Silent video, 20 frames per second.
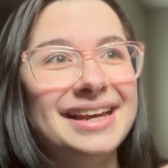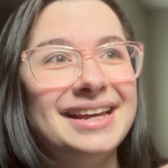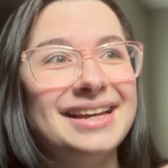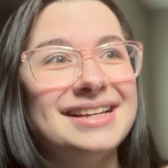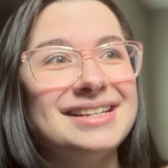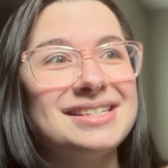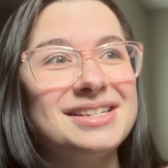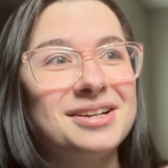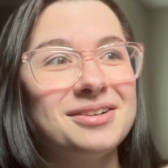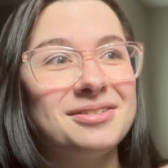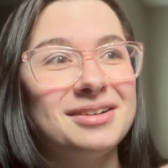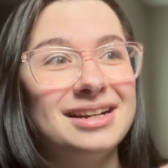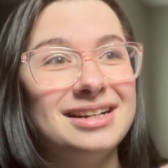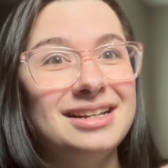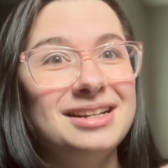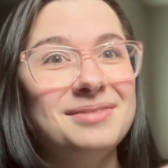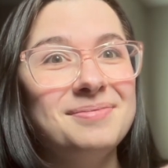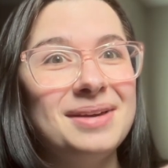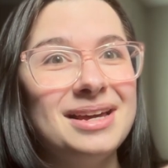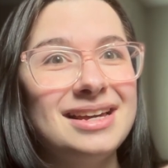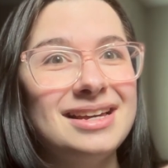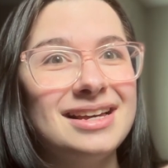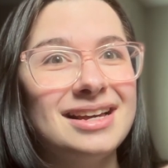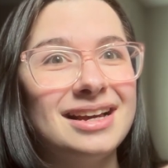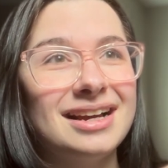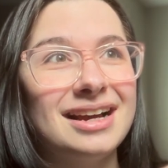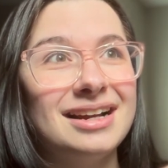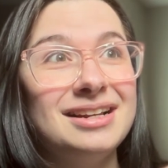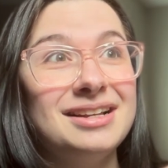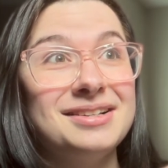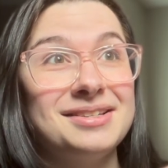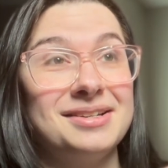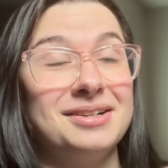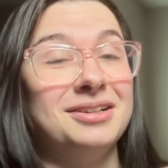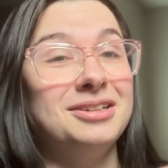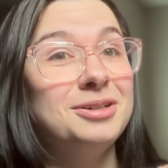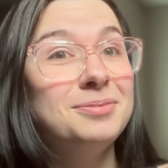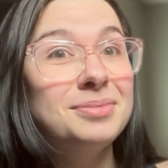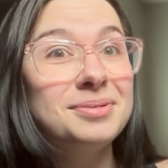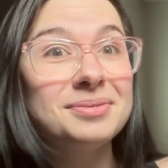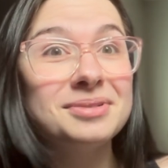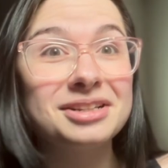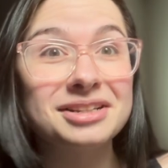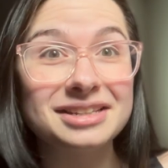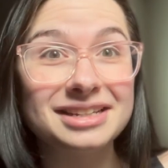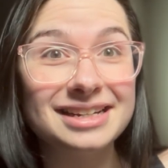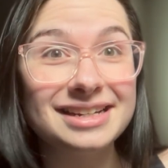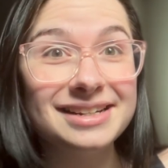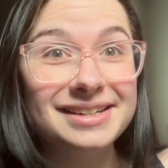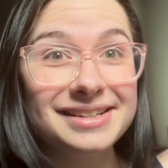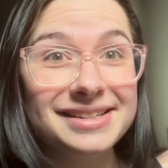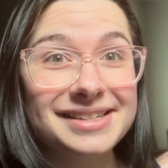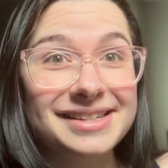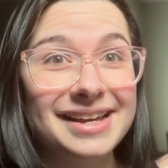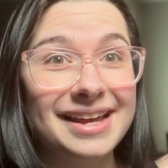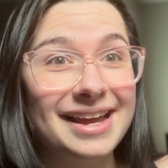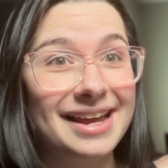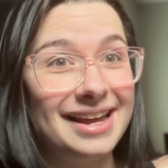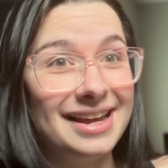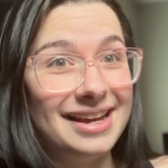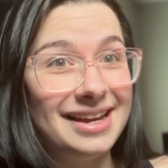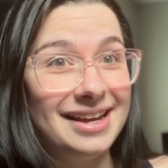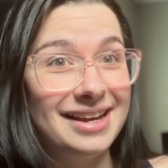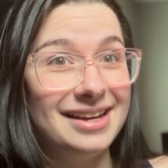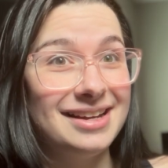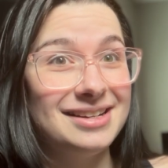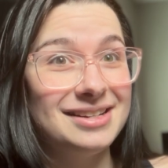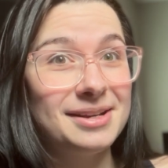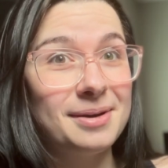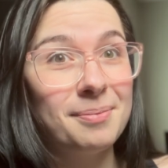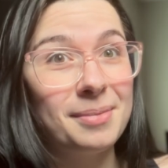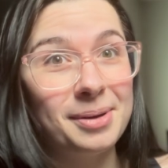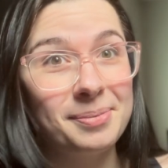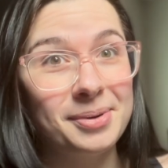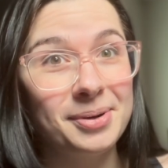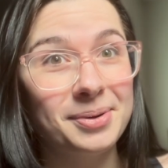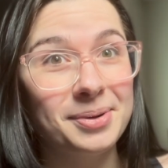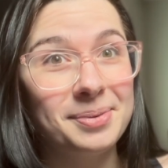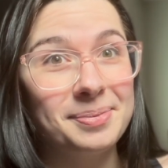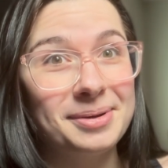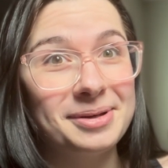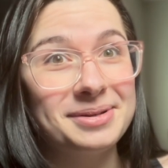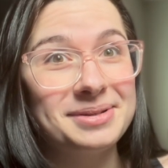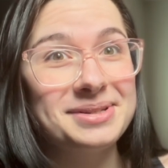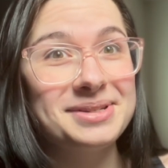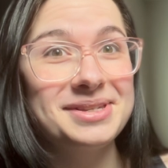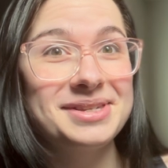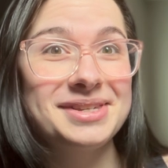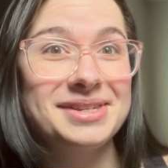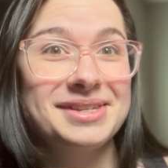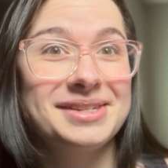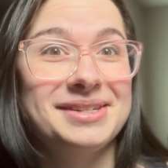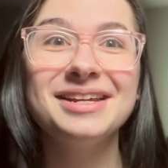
So I need to stock up on these and my Pokeballs.